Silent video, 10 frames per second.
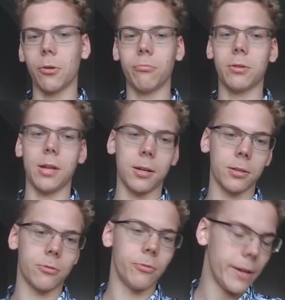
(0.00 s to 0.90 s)
don't take
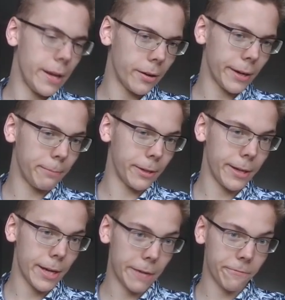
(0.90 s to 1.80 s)
the queen. I
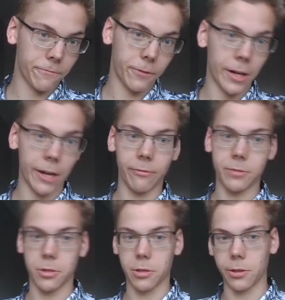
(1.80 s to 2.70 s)
play f5,
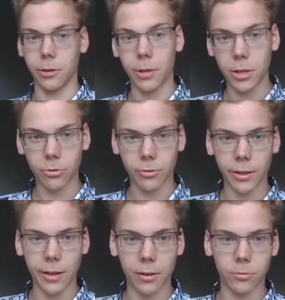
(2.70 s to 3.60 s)
just
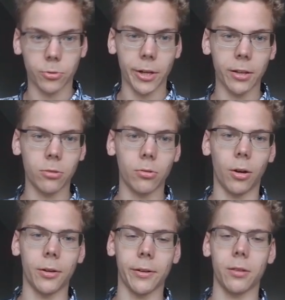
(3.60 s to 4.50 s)
literally trying to
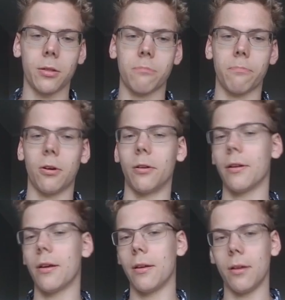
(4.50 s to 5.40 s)
target this pawn.
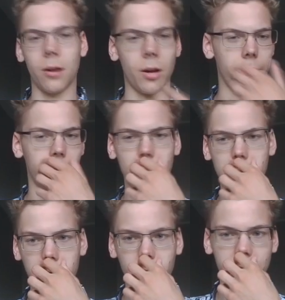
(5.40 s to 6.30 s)
I mean,
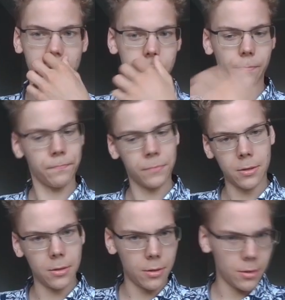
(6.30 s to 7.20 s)
that's strange.
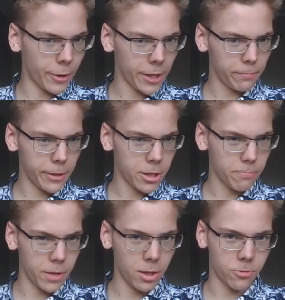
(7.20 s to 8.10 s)
White plays
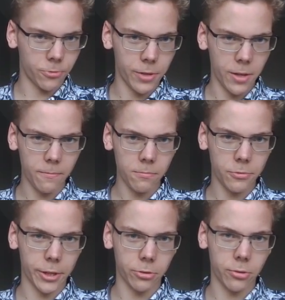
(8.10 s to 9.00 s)
b3,
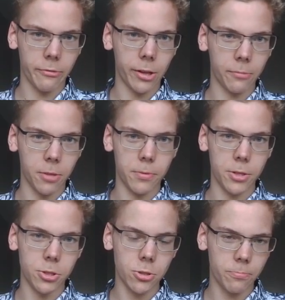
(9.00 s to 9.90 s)
trying to develop the
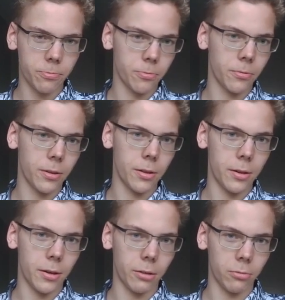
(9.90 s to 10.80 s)
bishop.
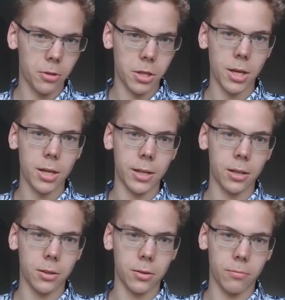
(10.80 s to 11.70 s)
I would say
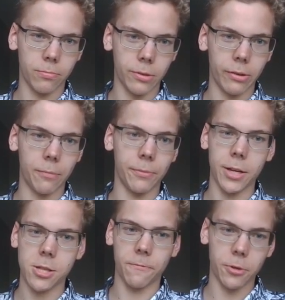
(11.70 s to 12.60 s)
that develop
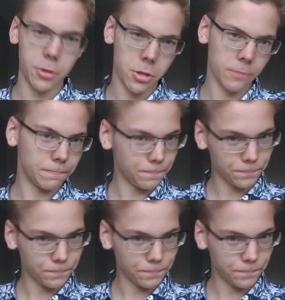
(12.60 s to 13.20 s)
knights first.